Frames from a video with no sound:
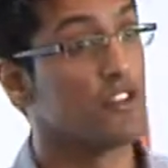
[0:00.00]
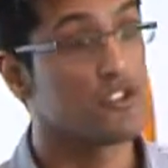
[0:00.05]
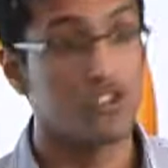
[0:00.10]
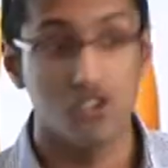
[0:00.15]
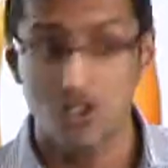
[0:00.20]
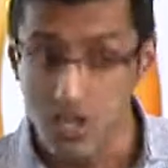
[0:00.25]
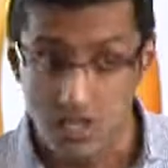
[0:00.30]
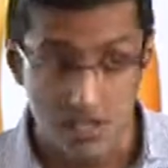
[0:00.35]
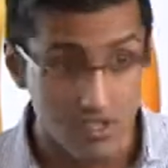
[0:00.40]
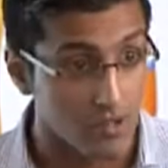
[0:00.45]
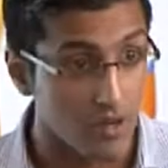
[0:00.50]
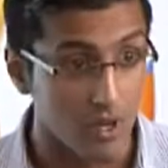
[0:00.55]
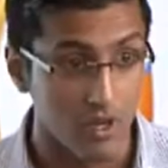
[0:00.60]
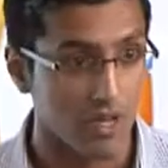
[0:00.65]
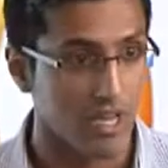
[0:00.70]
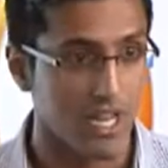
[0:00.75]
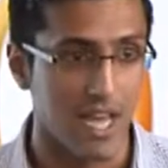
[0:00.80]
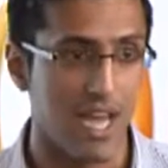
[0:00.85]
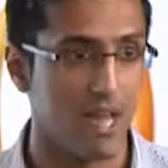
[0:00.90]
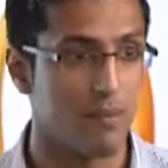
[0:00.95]
Just not
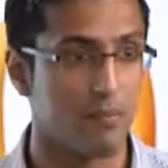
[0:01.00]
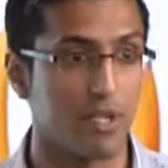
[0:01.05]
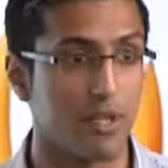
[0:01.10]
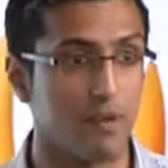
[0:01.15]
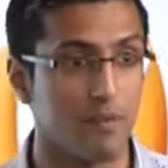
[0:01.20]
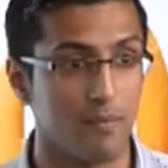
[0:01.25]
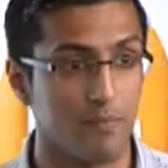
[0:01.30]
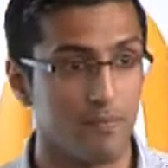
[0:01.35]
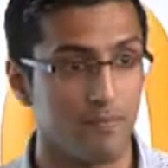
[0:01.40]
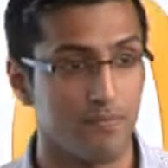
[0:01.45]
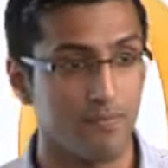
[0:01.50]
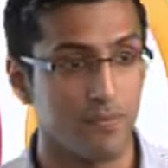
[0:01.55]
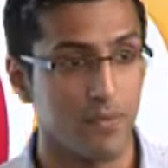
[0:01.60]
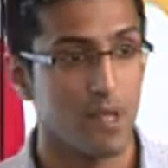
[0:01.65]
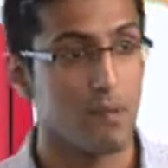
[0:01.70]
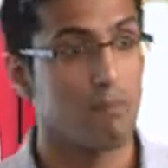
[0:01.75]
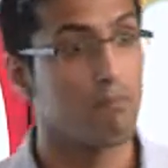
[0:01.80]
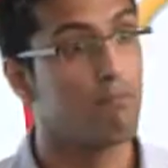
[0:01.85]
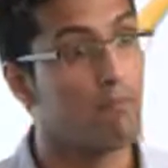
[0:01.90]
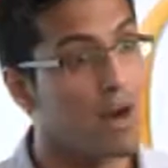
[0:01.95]
going to happen.
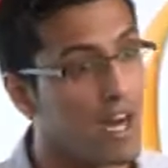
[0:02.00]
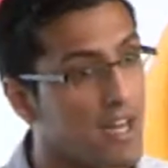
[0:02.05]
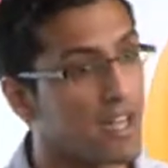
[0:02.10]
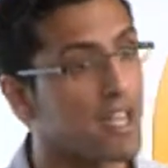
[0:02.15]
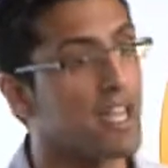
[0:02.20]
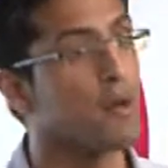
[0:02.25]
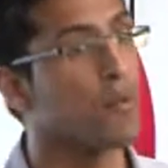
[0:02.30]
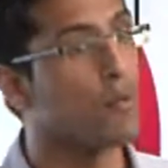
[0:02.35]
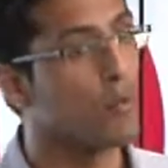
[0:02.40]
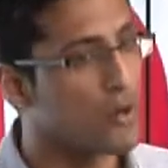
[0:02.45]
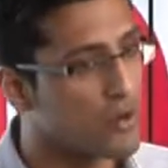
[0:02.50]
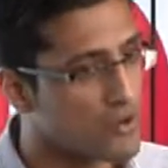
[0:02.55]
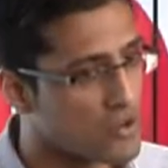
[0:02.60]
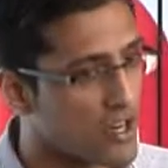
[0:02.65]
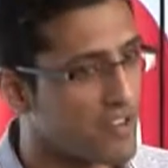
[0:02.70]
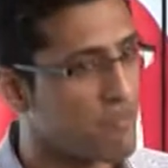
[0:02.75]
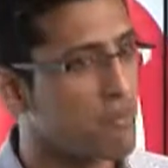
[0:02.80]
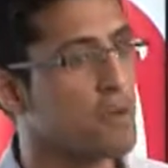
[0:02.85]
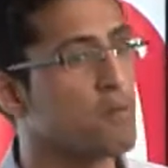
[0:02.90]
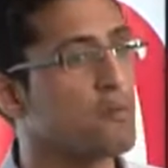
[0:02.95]
But it will
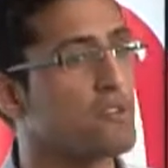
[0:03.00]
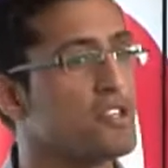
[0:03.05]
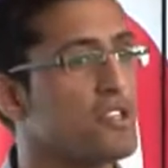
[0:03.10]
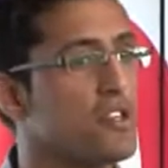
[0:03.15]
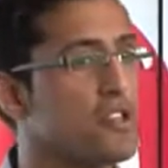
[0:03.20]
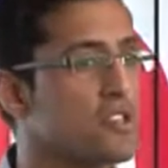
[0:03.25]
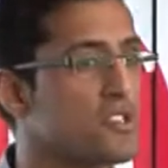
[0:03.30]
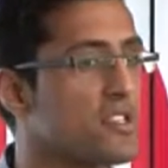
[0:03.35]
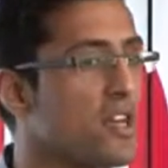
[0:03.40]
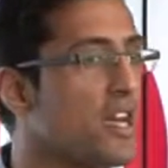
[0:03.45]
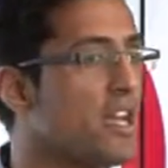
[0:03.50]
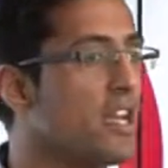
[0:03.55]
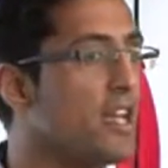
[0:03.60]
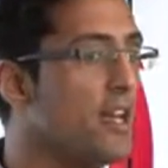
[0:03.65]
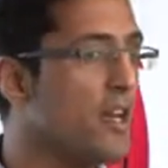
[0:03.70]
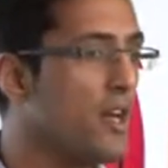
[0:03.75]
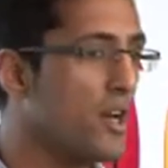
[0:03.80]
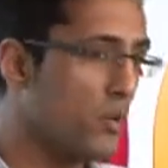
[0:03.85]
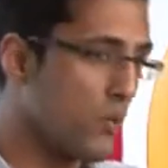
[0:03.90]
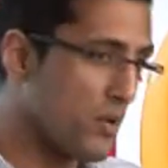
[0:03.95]
drive people to your site.
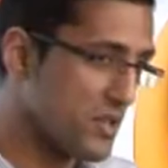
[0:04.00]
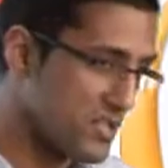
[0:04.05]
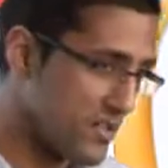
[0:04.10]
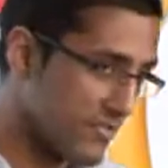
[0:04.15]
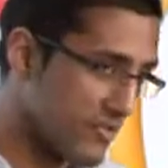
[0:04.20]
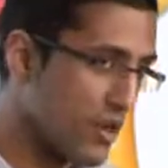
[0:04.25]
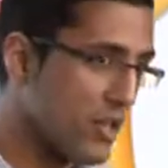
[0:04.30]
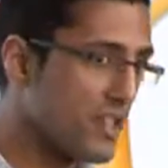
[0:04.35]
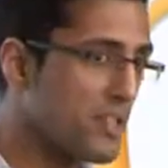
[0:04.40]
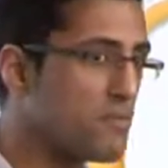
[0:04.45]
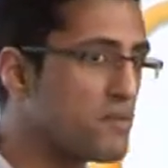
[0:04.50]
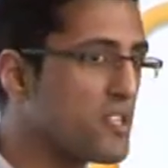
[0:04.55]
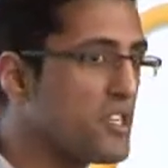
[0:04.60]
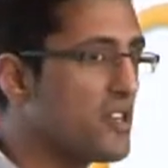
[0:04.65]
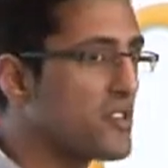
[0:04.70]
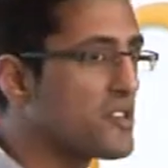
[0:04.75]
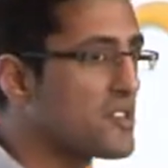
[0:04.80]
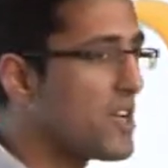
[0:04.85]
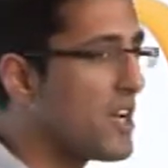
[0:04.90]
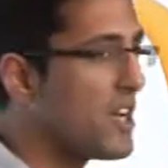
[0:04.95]
Once you've got them to
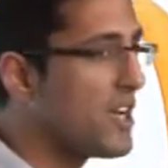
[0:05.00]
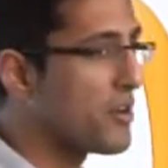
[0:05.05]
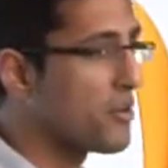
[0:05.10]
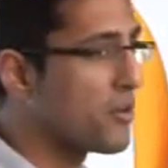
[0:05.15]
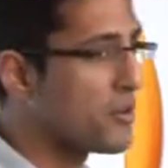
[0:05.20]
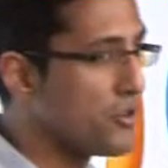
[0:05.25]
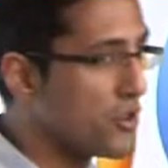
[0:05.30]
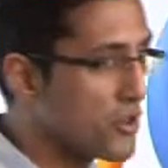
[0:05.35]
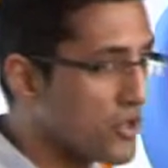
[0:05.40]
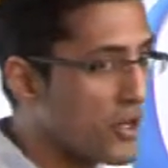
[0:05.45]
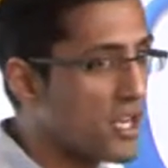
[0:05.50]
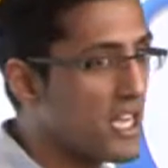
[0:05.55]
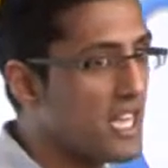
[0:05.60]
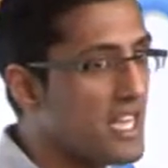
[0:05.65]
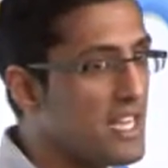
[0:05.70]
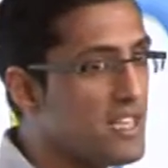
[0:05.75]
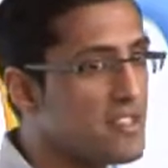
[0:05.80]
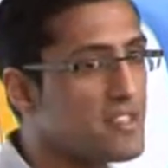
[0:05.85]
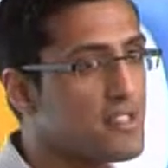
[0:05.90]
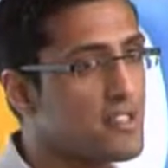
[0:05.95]
your site and on your cookie
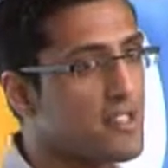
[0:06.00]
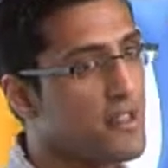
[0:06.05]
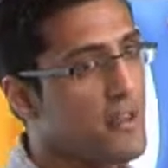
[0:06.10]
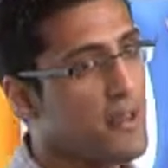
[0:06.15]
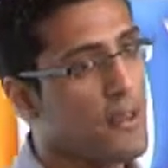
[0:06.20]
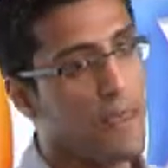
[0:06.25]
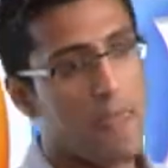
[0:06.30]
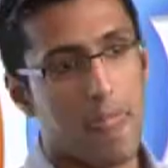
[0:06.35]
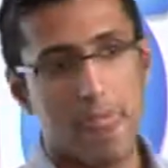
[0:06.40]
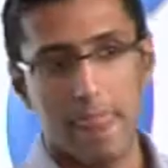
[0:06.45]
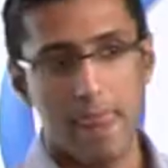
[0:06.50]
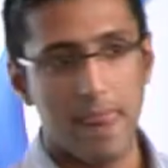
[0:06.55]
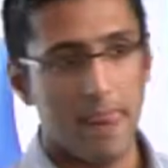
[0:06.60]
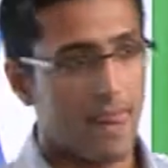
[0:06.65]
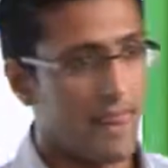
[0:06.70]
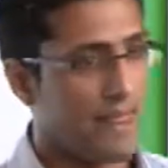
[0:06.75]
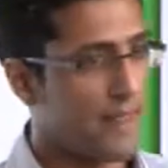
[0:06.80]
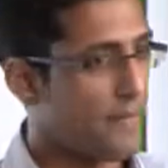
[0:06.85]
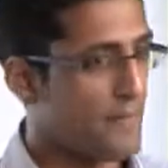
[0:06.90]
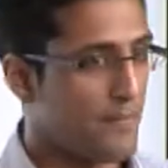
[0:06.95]
list,
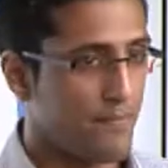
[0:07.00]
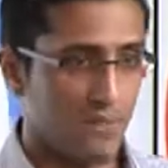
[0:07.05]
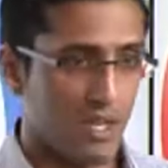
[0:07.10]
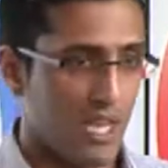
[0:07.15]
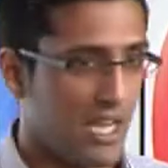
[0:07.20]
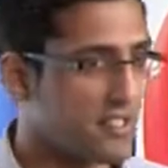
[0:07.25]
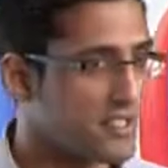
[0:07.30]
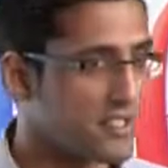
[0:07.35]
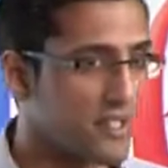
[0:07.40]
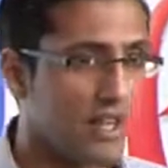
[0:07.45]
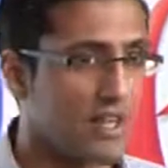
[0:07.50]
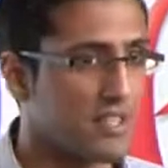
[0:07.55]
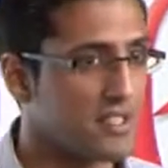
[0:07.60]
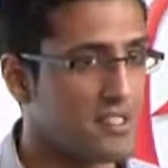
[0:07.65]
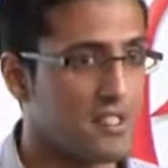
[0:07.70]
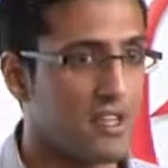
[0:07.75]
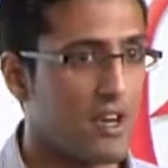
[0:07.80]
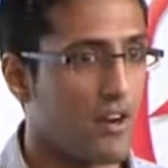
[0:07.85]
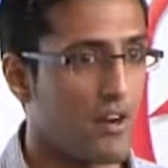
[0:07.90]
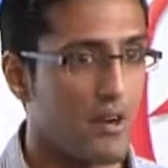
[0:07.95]
it's like
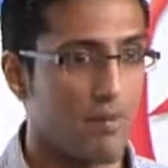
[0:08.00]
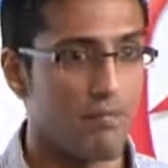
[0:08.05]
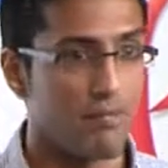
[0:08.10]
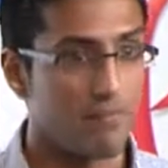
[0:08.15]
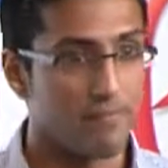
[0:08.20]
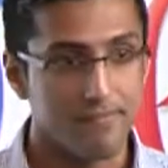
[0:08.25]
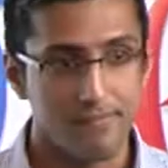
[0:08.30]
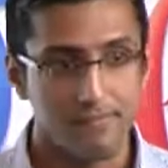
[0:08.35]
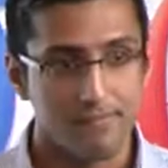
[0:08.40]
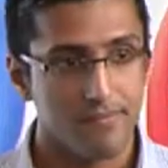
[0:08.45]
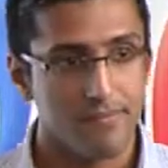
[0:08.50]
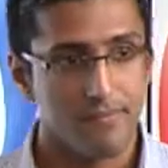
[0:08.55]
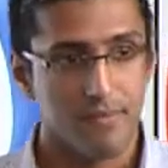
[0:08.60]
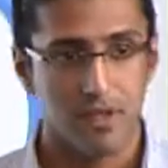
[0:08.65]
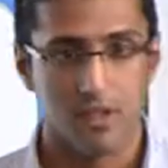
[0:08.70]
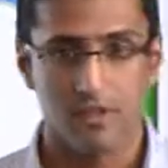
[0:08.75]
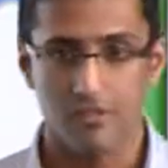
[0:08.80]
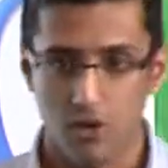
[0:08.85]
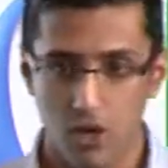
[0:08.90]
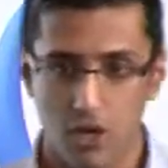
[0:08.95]
C R M.
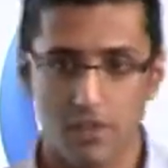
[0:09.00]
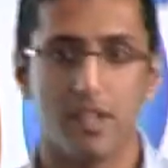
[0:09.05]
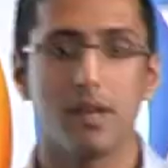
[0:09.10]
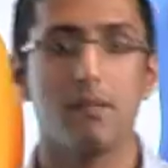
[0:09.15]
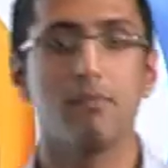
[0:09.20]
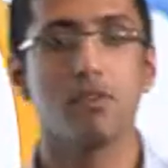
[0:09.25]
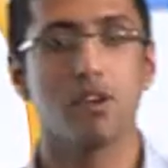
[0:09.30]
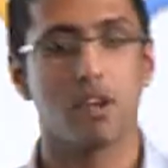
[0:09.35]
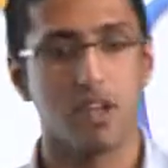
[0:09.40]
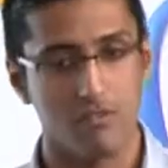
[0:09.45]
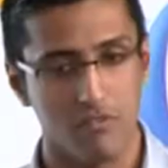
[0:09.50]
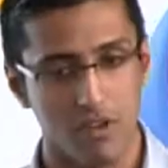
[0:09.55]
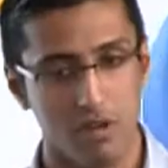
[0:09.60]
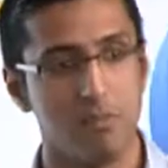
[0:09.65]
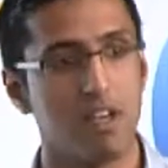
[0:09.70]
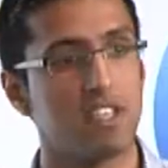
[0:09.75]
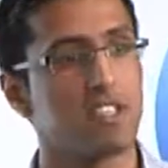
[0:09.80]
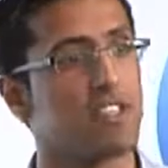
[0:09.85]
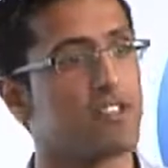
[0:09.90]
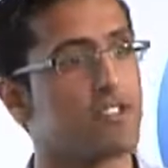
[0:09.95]
You've got them, you can
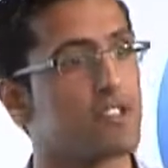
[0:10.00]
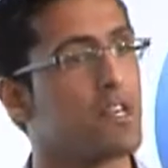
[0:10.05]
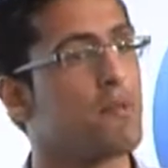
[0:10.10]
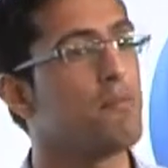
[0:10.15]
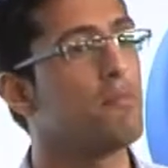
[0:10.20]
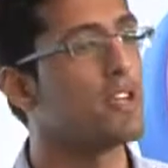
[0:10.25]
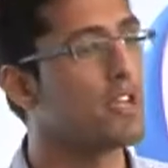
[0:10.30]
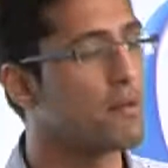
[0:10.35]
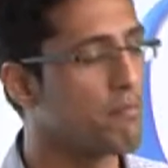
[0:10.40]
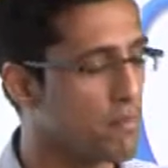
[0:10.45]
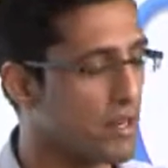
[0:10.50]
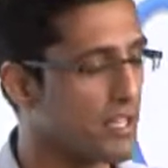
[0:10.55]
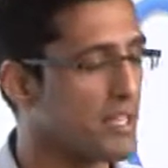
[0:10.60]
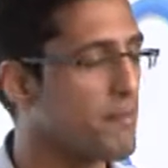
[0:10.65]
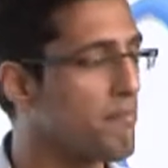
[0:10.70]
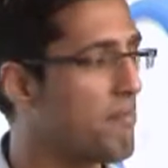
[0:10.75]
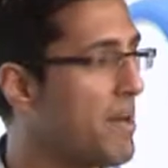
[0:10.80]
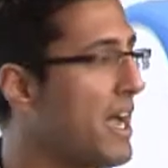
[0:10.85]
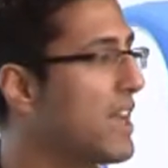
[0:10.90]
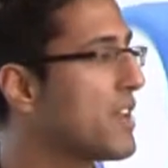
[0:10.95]
remessage them, you can bring
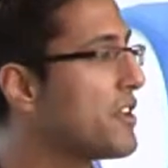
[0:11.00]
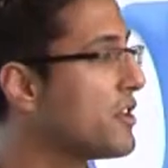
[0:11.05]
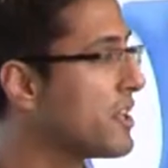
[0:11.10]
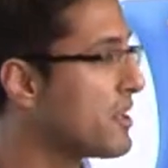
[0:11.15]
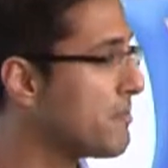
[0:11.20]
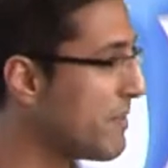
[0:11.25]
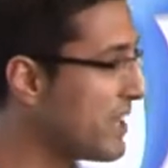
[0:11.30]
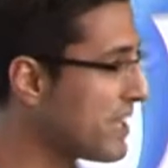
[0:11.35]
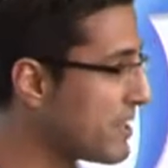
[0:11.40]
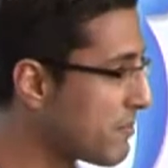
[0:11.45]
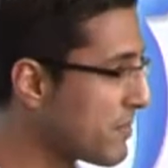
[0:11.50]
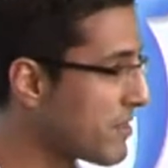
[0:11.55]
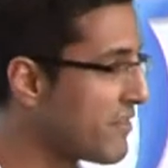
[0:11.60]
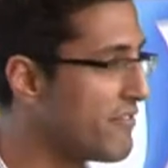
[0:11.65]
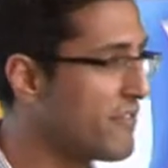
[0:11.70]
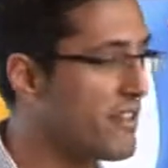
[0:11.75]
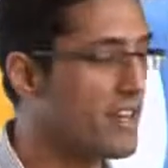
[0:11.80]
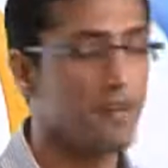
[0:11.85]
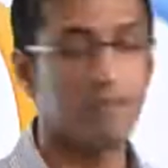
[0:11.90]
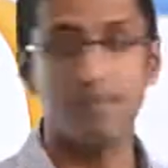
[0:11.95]
them back, you can make them
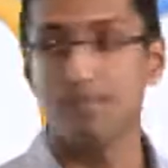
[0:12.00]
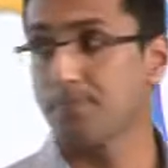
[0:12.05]
convert.